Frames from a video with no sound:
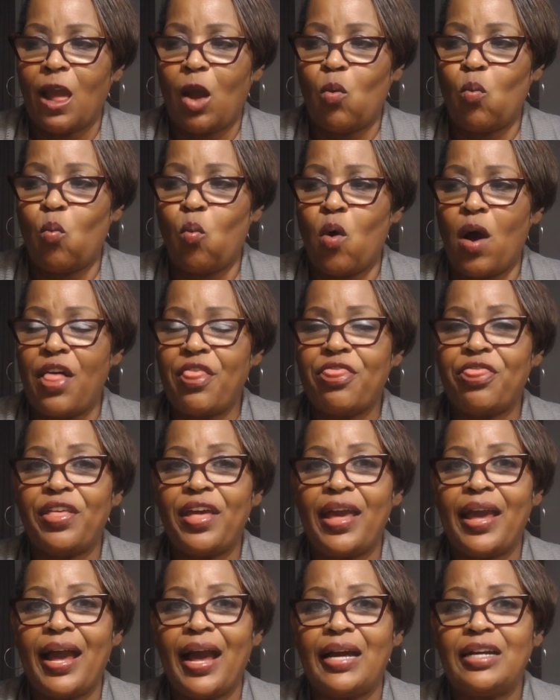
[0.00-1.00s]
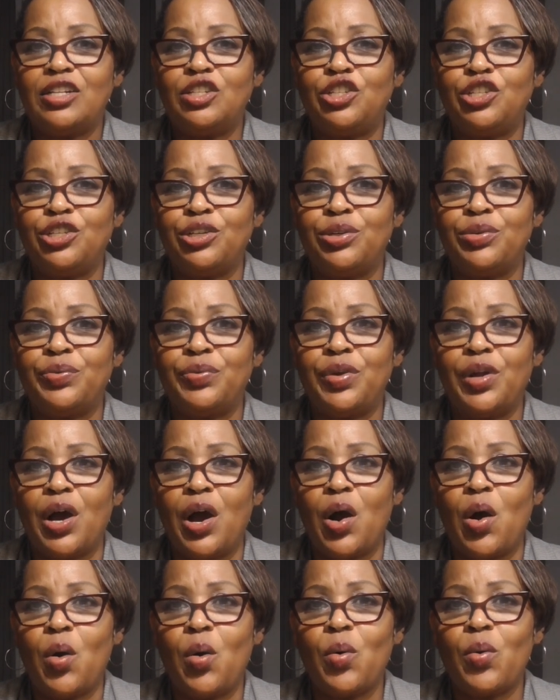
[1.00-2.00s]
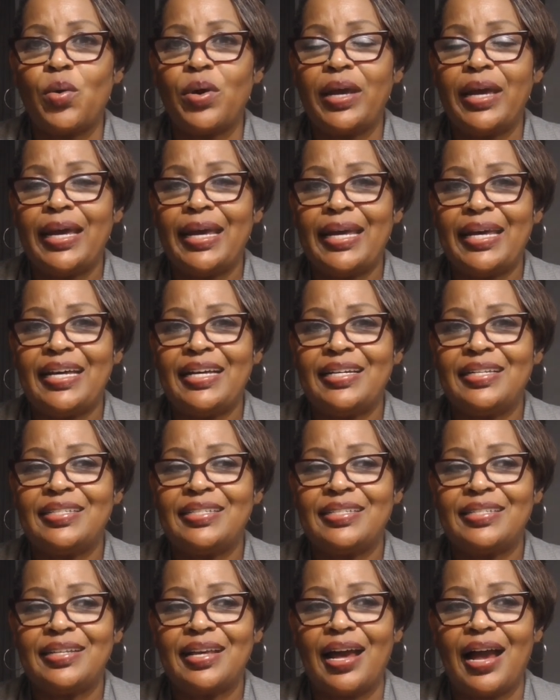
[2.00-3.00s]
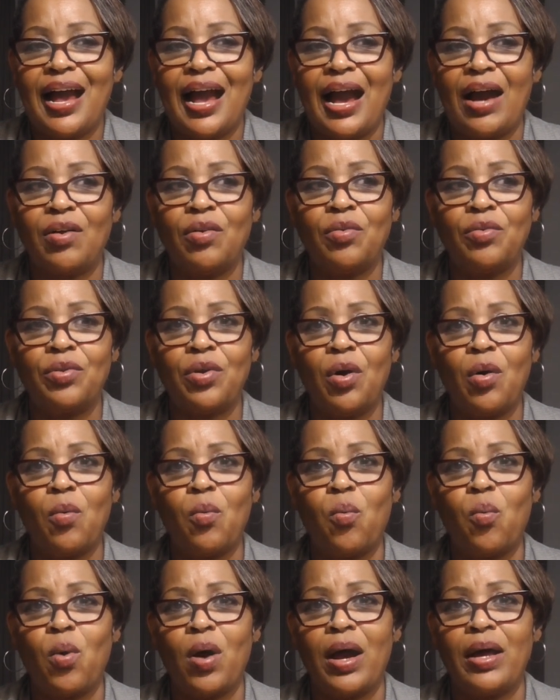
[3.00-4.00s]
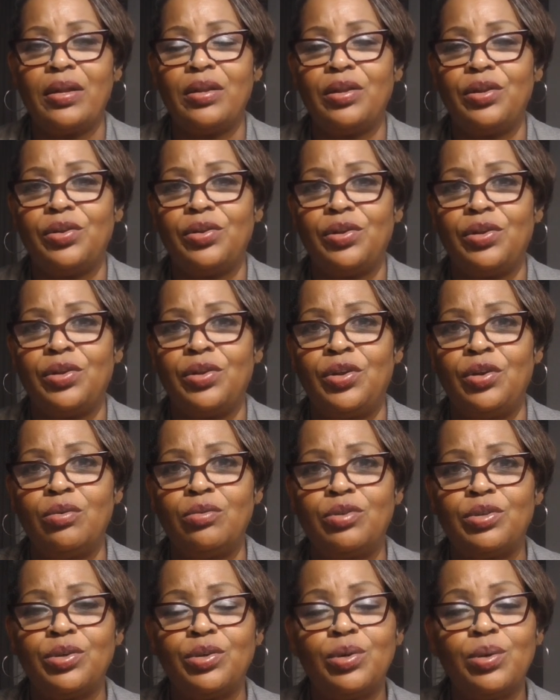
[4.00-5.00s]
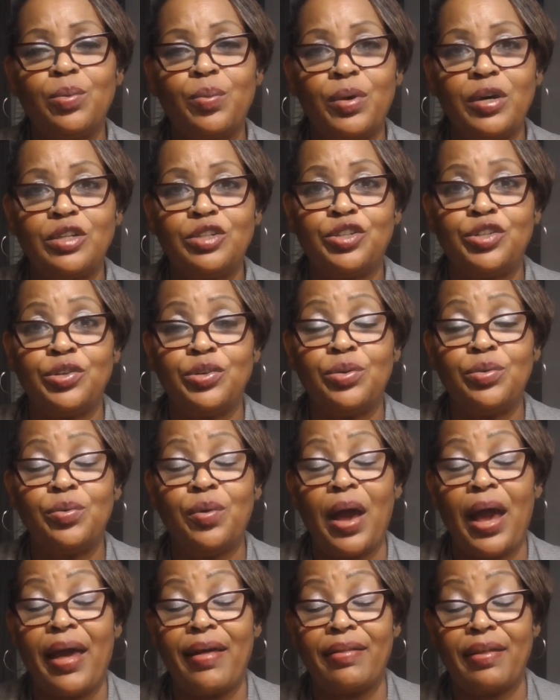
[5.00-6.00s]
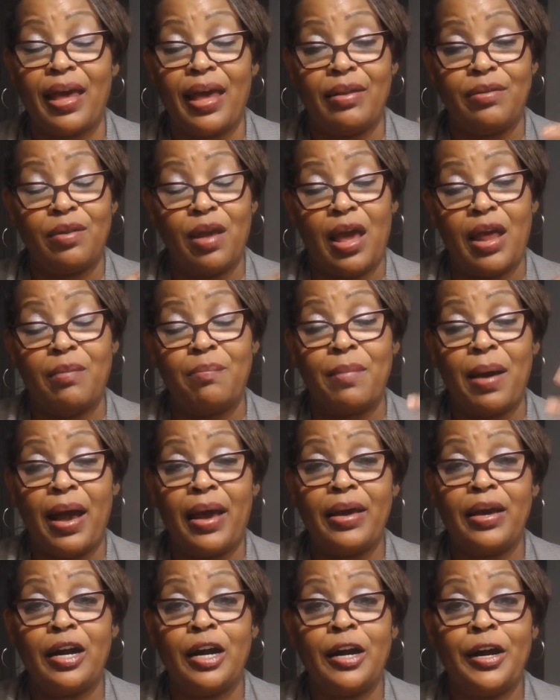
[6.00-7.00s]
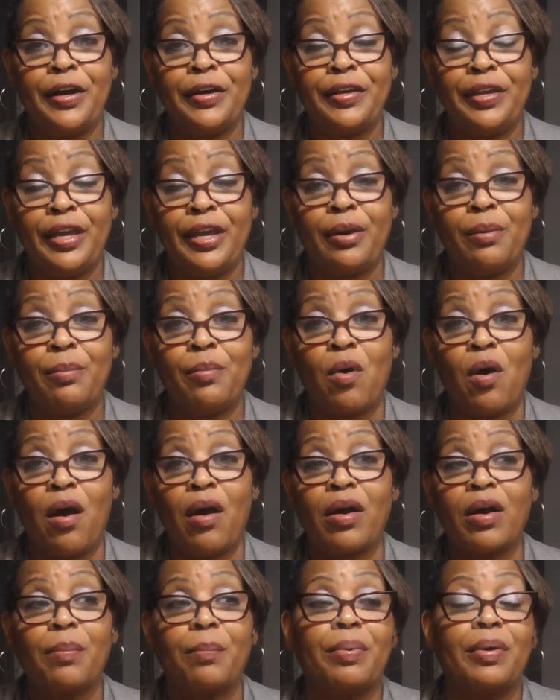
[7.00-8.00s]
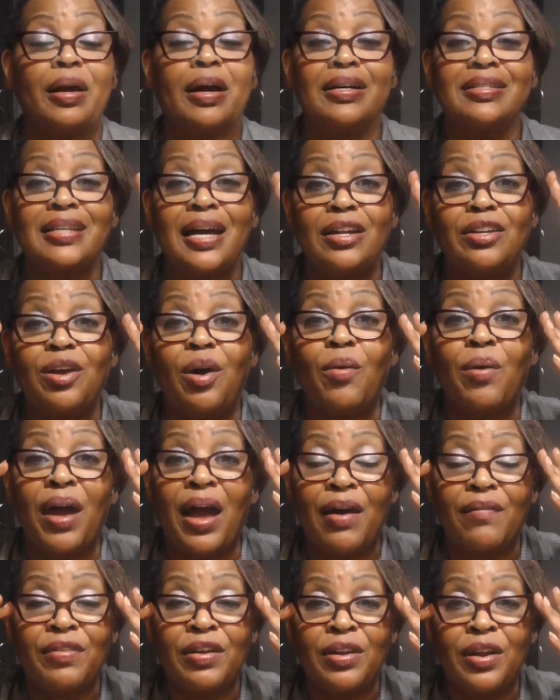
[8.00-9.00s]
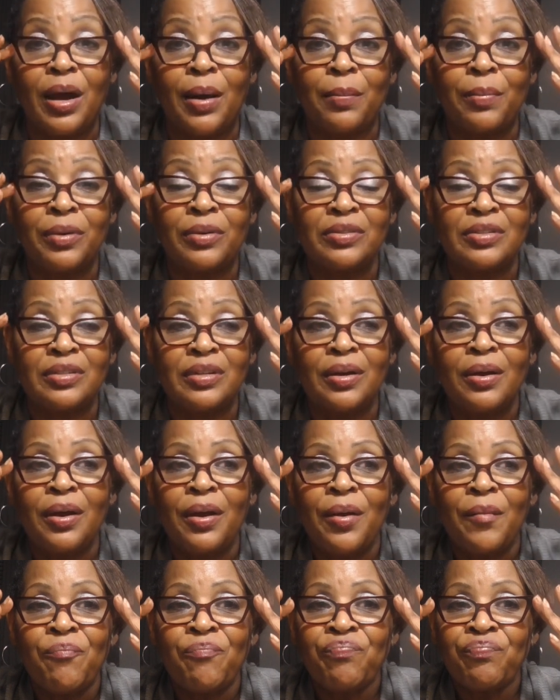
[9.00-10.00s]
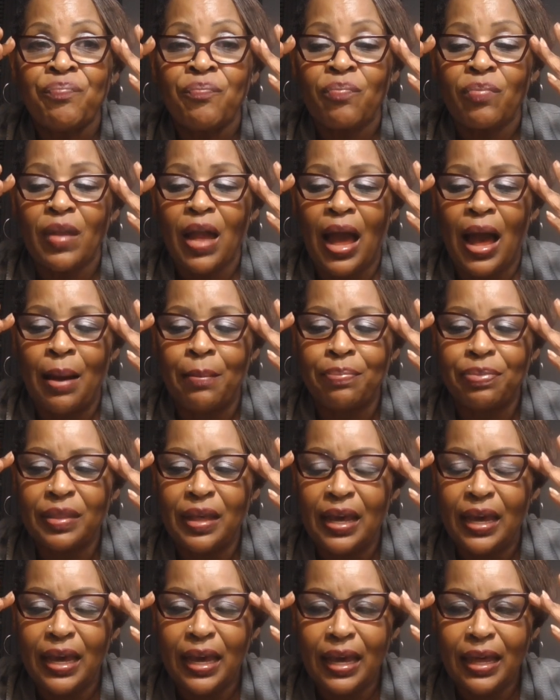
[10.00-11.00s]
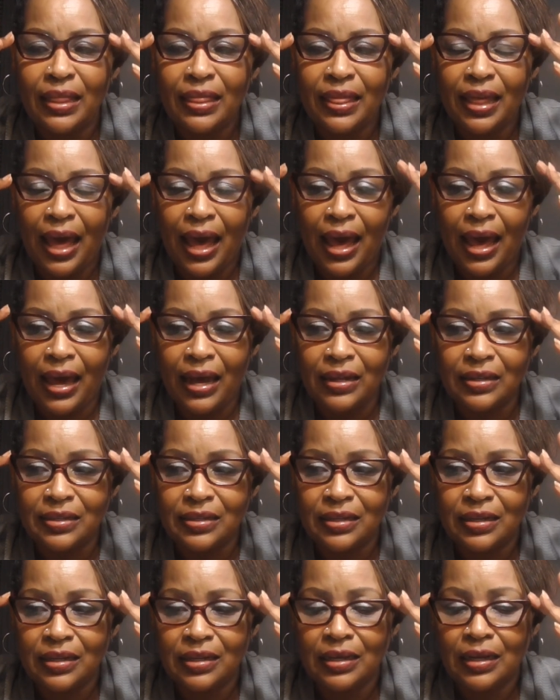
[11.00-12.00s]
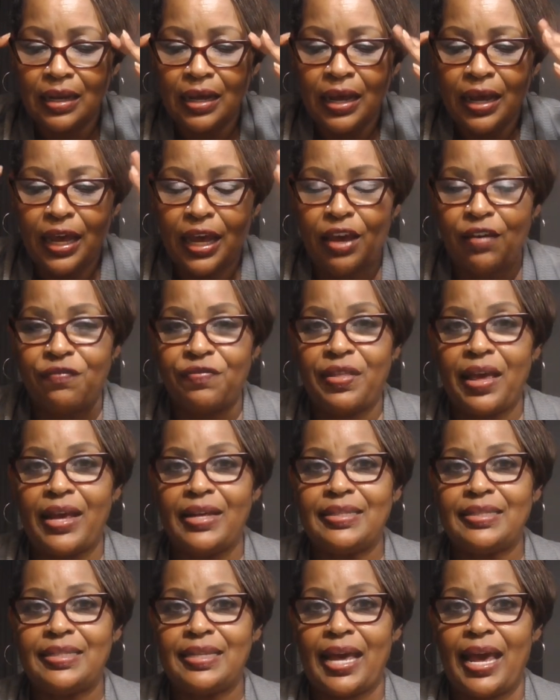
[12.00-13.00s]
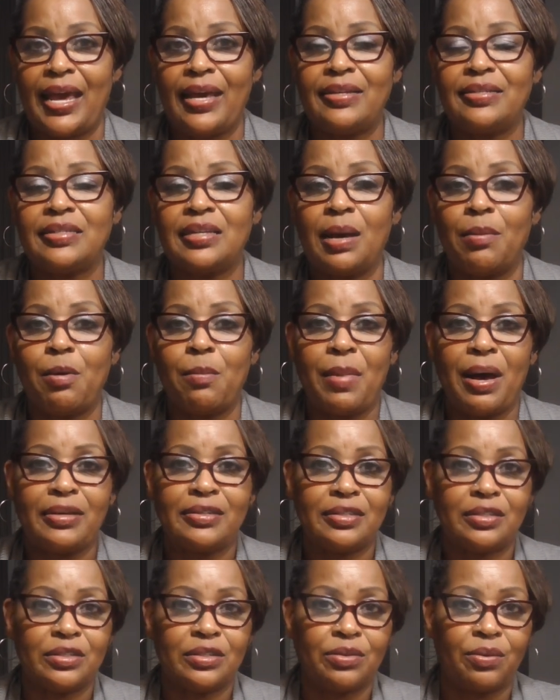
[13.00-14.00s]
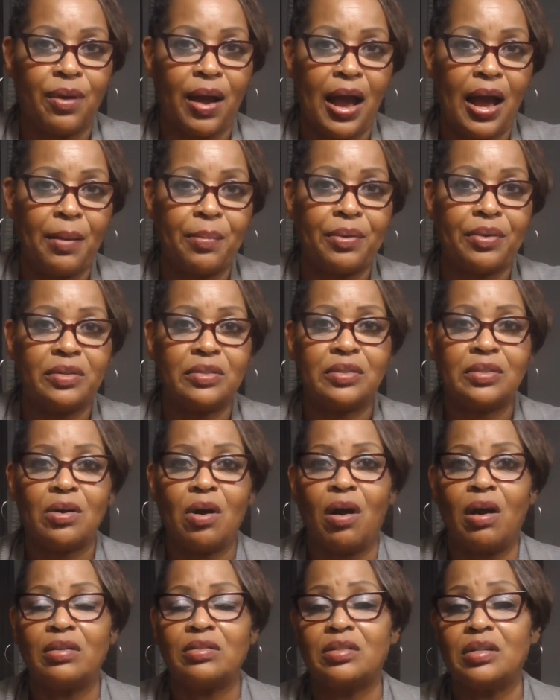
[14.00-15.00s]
One thing I do know is I don't know what YouTube will do at my year mark because I don't have the numbers. I'm thinking that if they take some of my subscribers or